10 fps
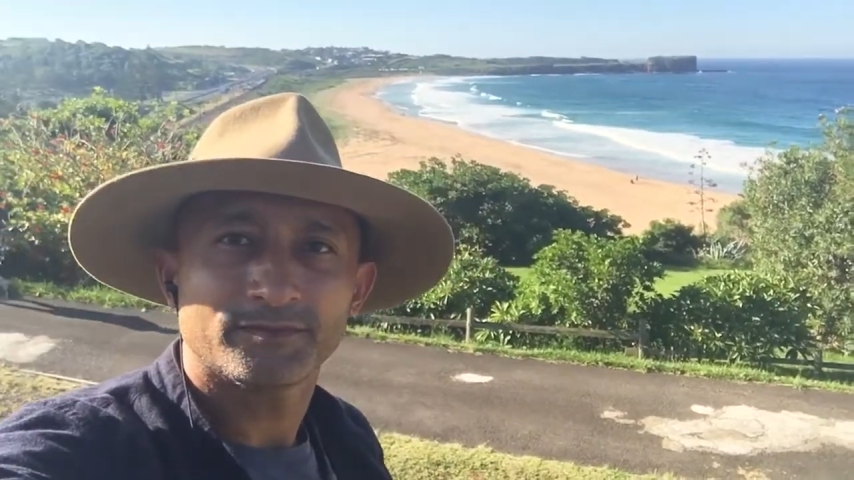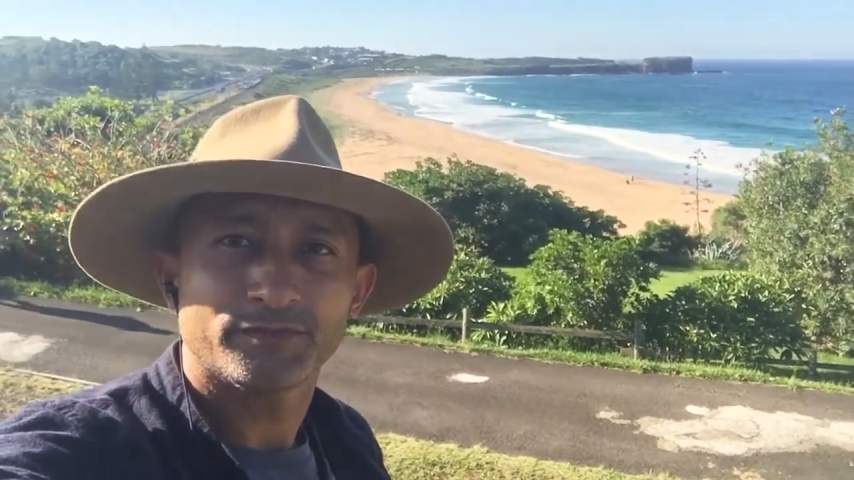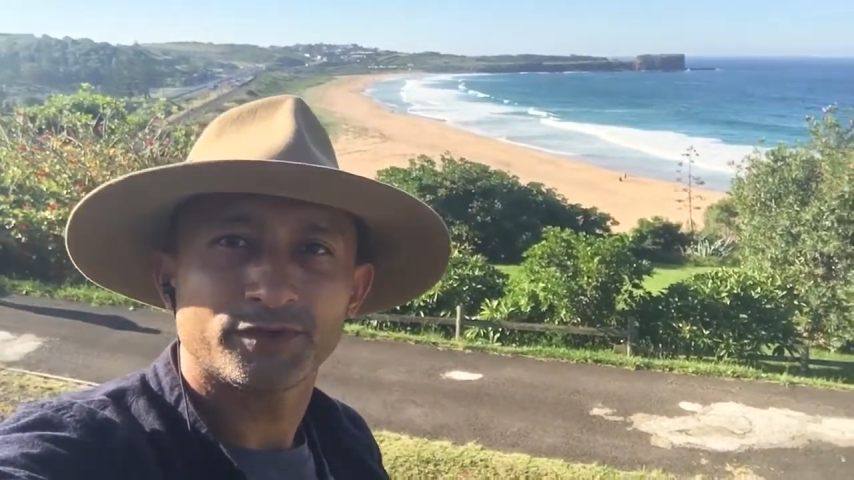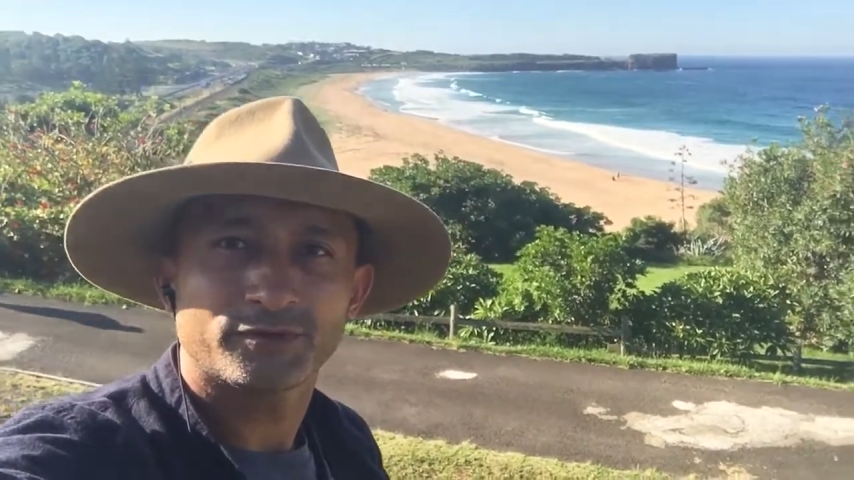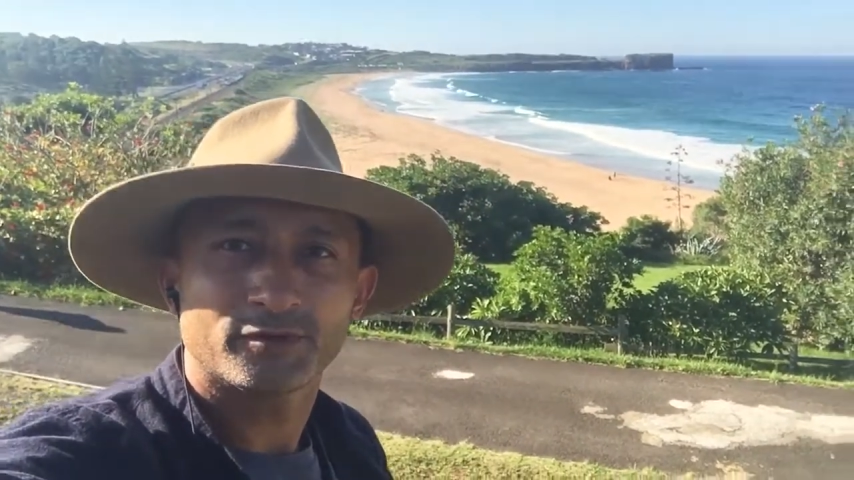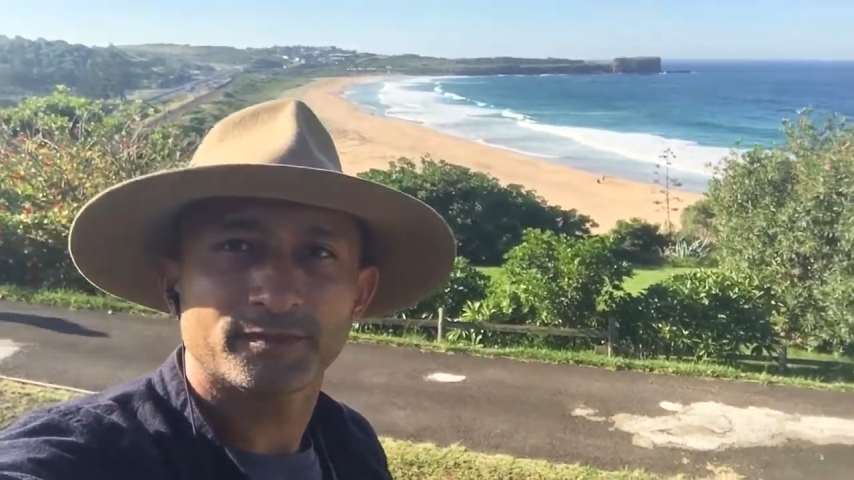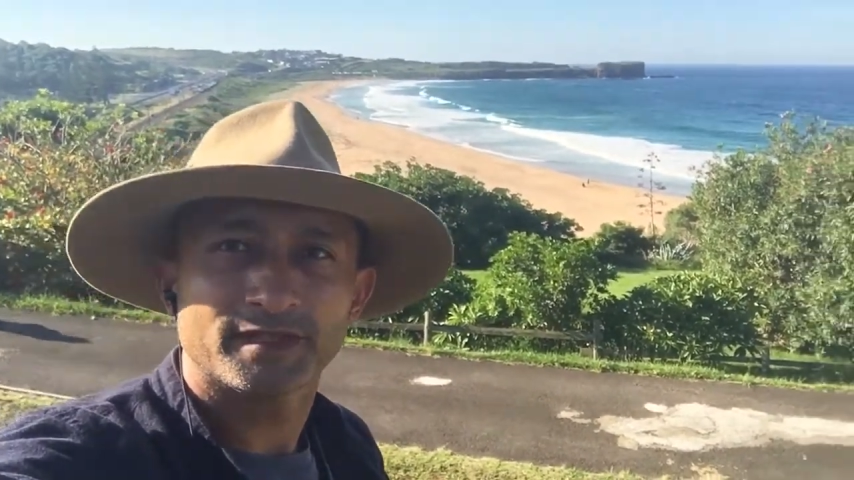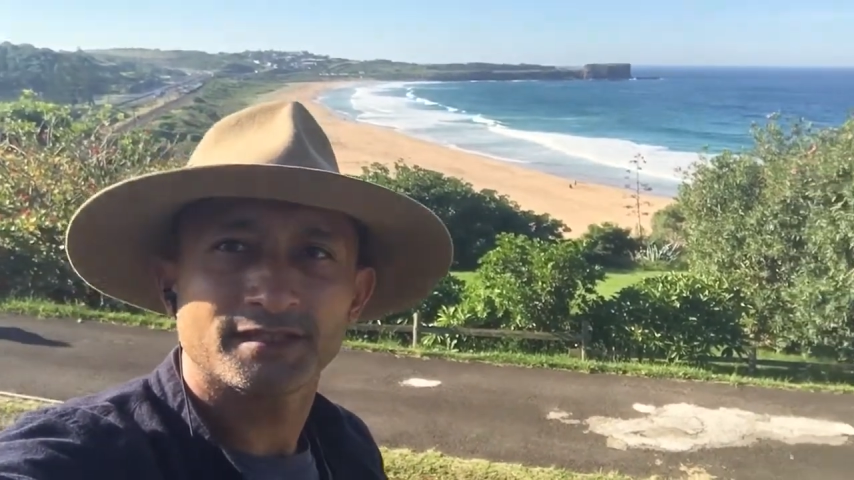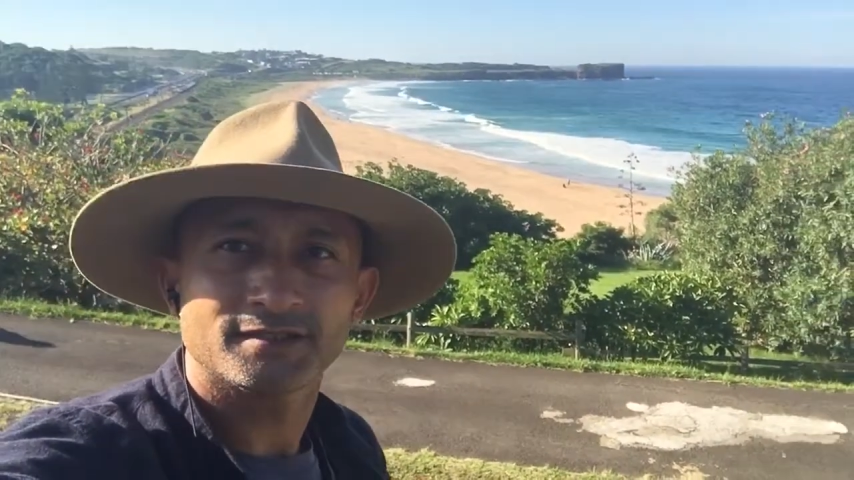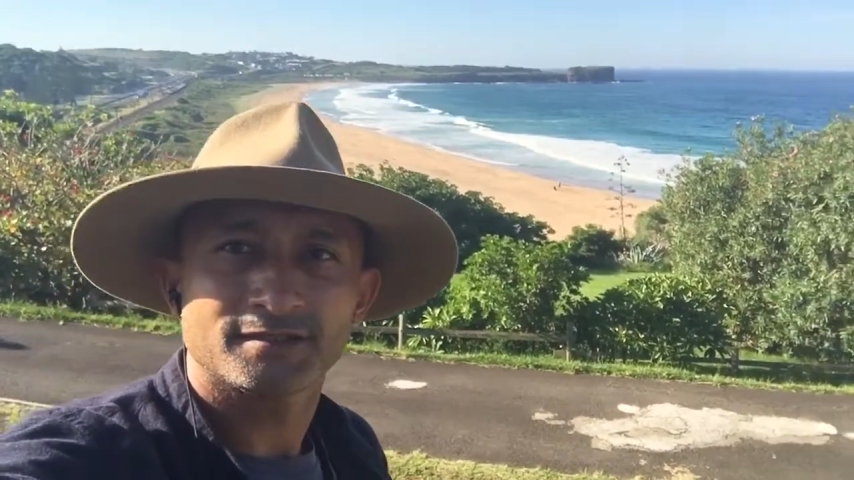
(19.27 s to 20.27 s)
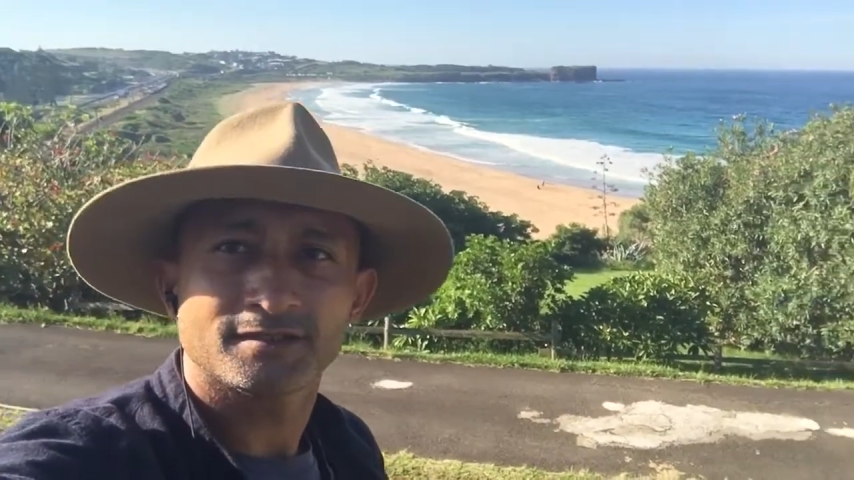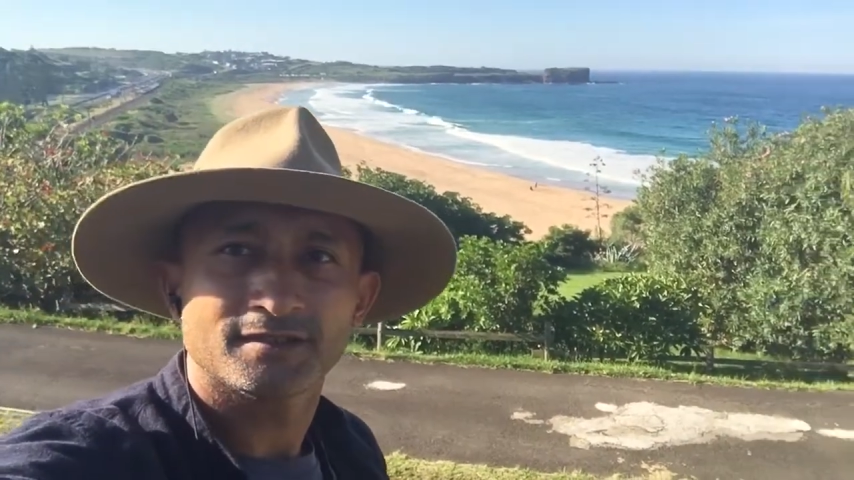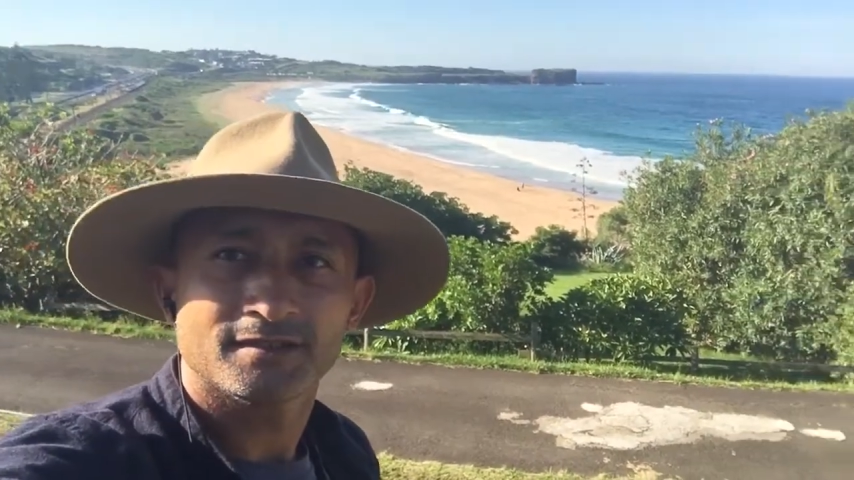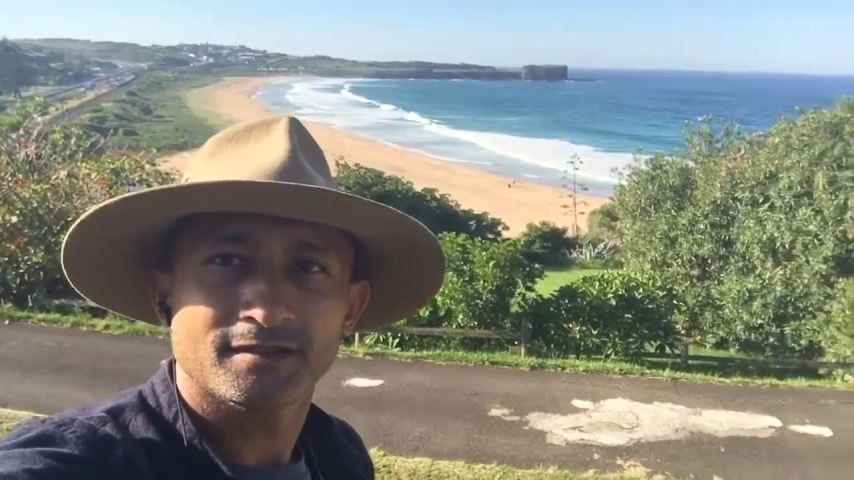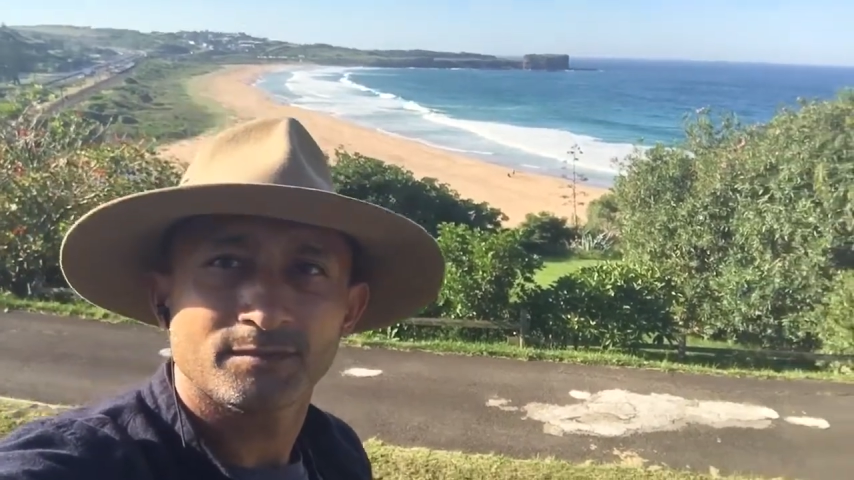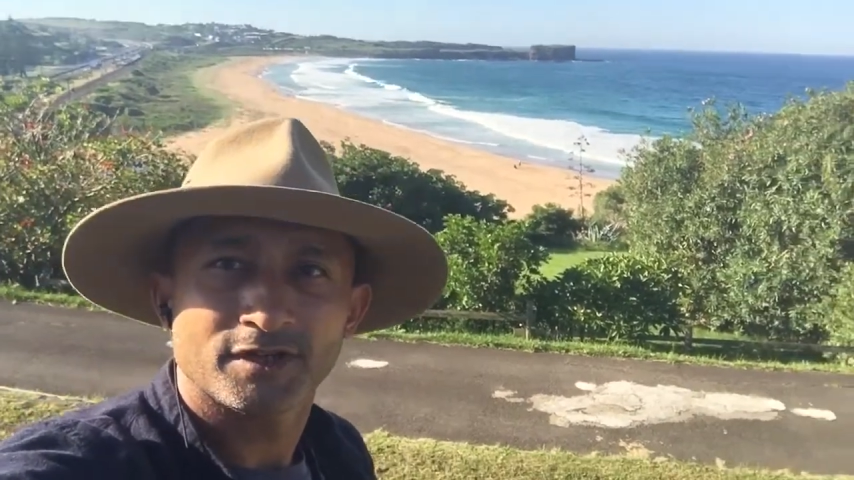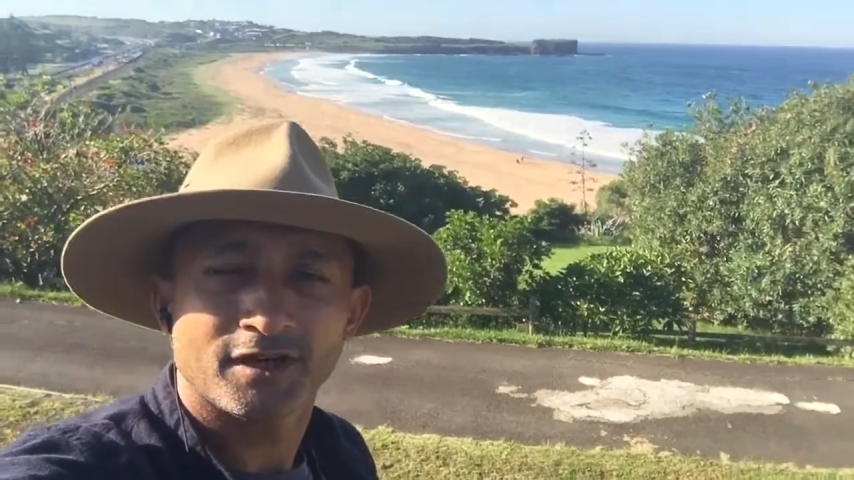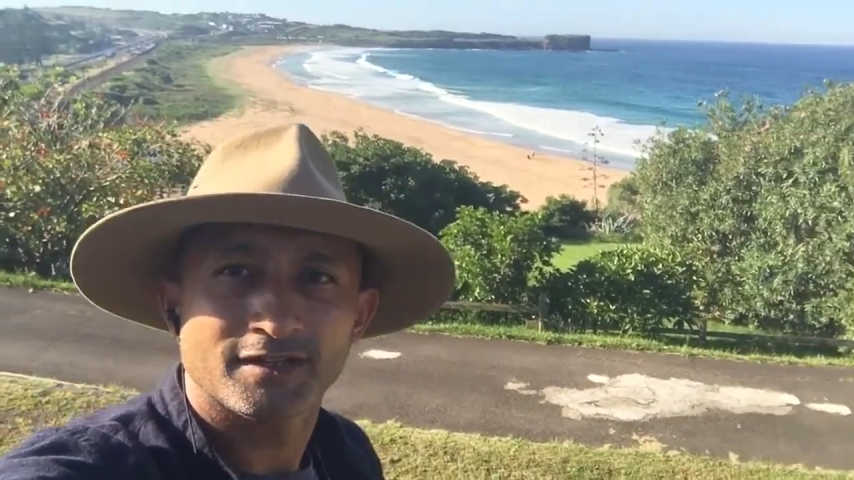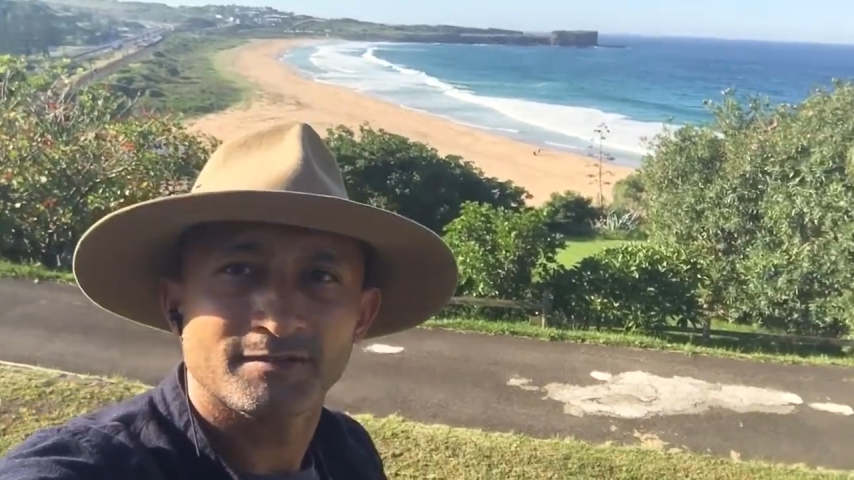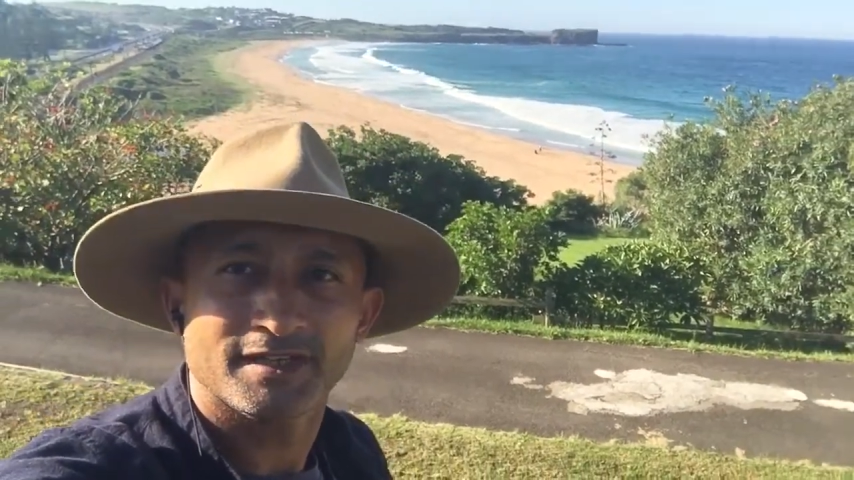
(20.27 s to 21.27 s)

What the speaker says: beautiful beach behind